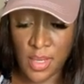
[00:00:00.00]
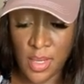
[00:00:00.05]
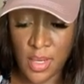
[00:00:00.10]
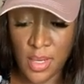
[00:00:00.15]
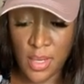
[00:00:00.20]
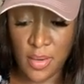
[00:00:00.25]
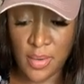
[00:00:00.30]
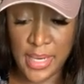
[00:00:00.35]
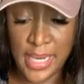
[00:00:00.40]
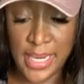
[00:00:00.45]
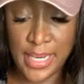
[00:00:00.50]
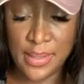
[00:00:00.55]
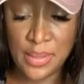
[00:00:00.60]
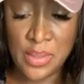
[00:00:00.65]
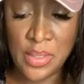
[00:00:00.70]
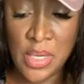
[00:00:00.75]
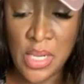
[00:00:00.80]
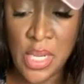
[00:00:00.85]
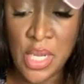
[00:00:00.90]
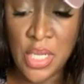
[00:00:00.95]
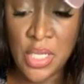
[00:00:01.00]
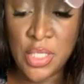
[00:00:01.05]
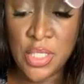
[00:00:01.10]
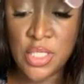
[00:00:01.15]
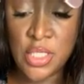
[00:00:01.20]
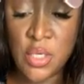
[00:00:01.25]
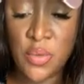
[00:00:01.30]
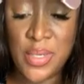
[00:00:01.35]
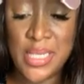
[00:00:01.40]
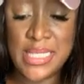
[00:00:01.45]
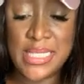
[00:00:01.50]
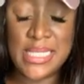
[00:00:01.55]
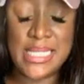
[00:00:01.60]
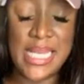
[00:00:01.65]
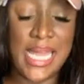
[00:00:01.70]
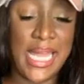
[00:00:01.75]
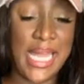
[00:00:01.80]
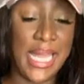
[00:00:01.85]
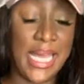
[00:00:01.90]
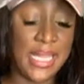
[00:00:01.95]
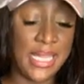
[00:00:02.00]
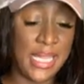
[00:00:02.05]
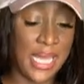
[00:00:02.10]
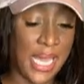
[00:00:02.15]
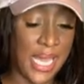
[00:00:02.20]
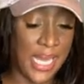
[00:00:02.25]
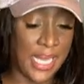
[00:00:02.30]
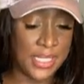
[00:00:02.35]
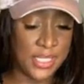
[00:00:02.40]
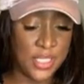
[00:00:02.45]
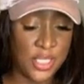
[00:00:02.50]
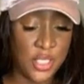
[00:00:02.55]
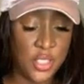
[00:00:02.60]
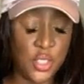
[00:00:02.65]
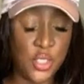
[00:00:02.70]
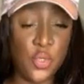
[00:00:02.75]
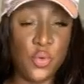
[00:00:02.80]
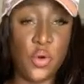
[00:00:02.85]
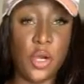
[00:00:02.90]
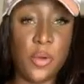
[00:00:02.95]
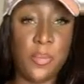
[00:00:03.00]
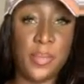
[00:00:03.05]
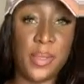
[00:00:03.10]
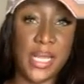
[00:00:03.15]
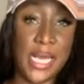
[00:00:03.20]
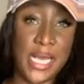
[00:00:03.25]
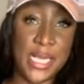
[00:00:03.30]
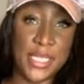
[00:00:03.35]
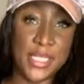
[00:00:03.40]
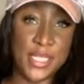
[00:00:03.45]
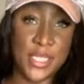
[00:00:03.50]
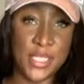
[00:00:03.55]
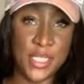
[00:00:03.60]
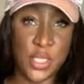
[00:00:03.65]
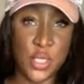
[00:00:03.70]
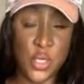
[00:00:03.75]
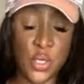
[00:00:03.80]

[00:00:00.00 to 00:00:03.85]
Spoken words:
Okay? So it's saying that you are blessed